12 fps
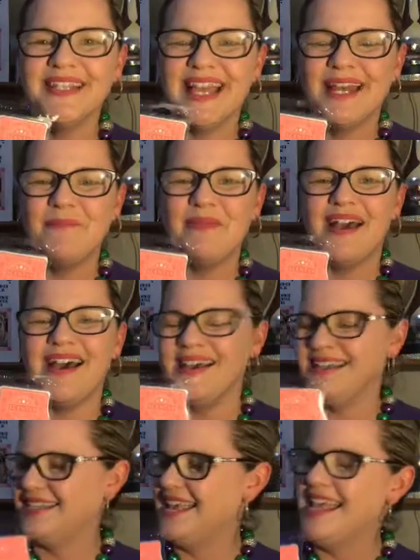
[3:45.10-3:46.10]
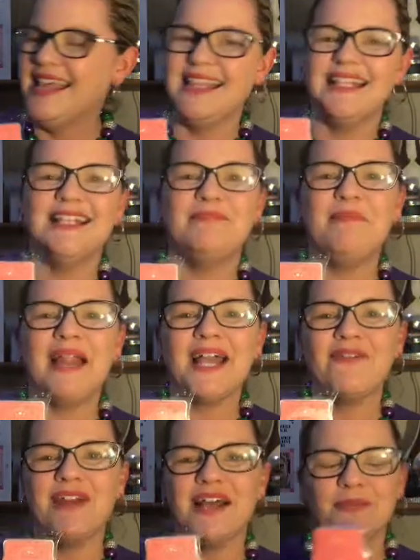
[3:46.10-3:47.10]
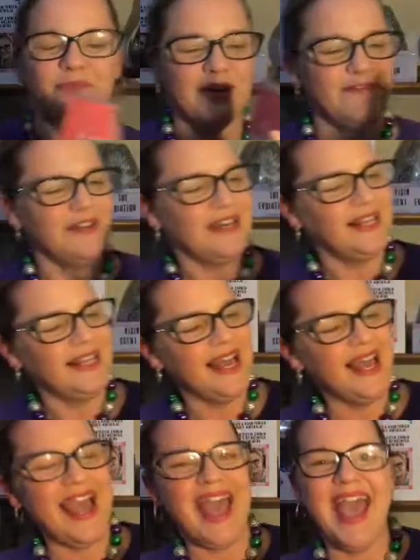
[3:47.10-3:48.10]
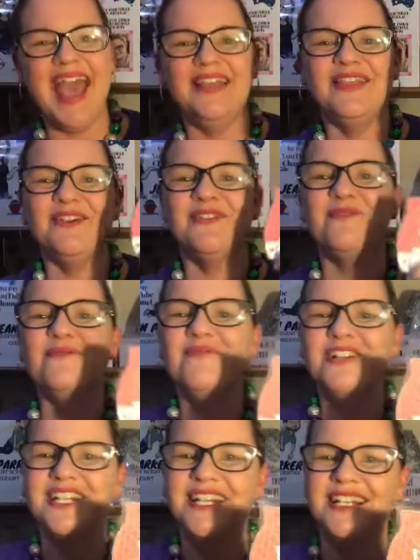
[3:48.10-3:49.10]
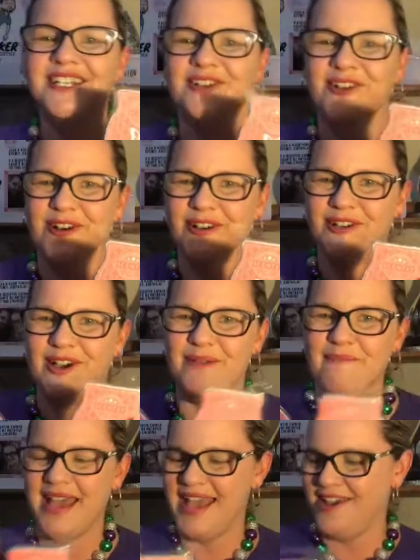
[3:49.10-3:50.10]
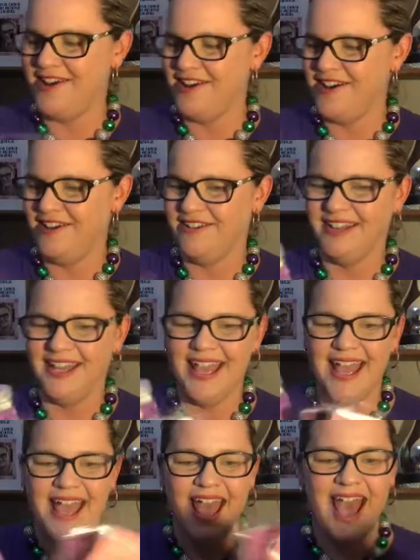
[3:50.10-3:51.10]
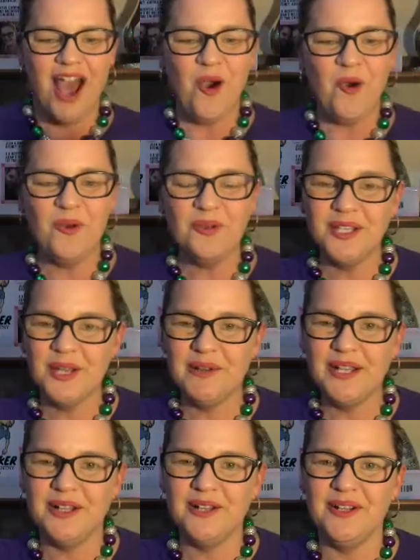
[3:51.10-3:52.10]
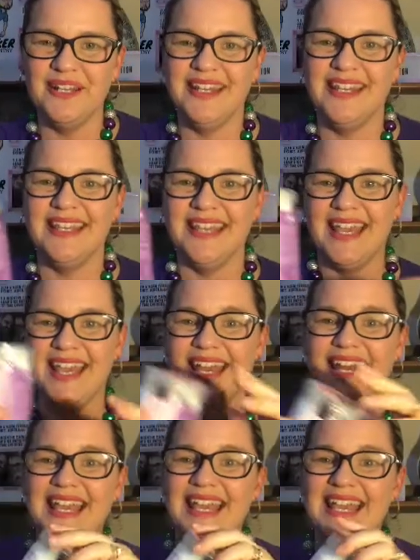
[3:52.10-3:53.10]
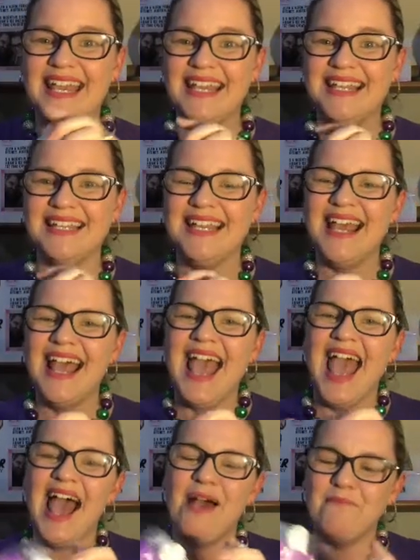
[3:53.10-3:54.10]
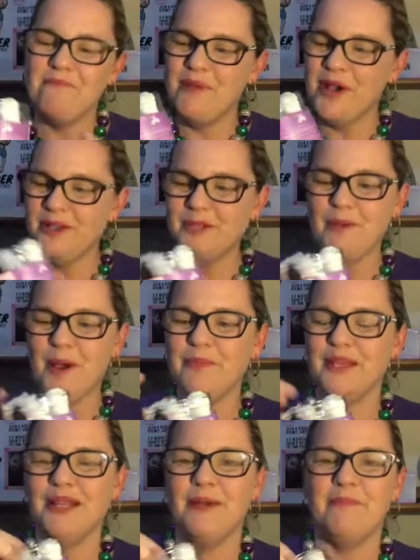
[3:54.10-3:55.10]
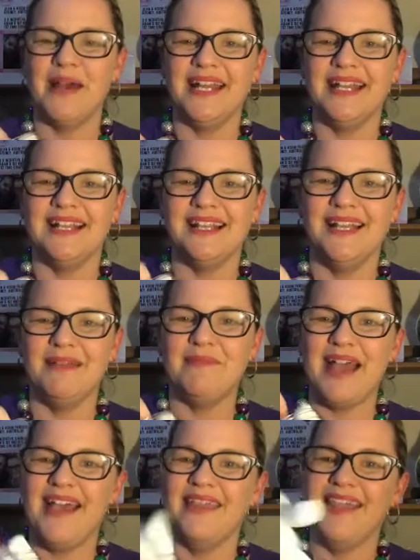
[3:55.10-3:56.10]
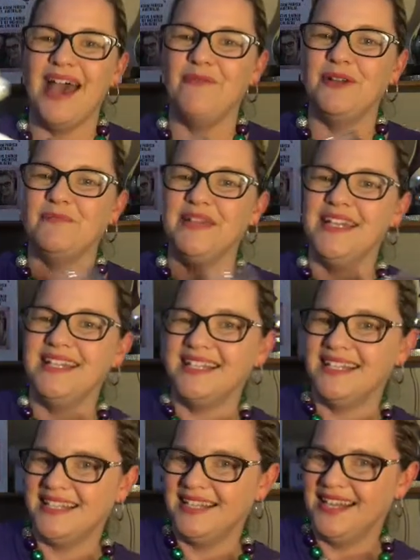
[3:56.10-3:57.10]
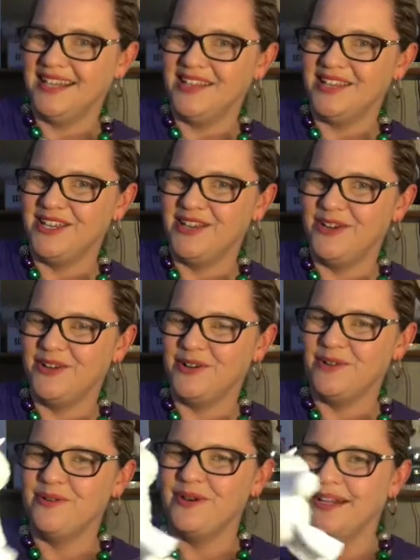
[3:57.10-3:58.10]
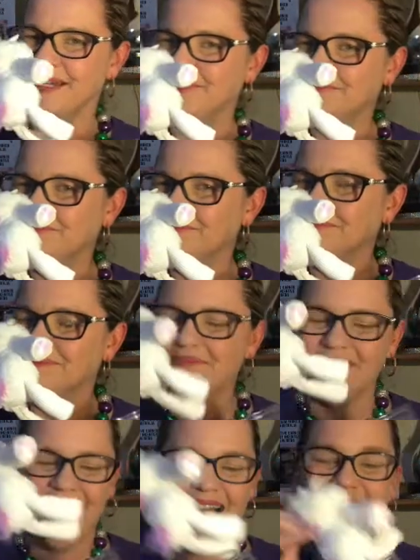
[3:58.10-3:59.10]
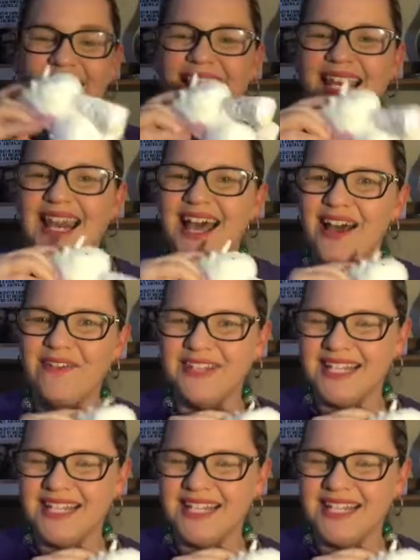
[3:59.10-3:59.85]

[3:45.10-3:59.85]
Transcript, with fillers: scent bars. This is Black Raspberry Vanilla and the gorgeous Go Go Mango. Also included in the kit is our most popular buddy clip, and that would be Stella the Unicorn. I love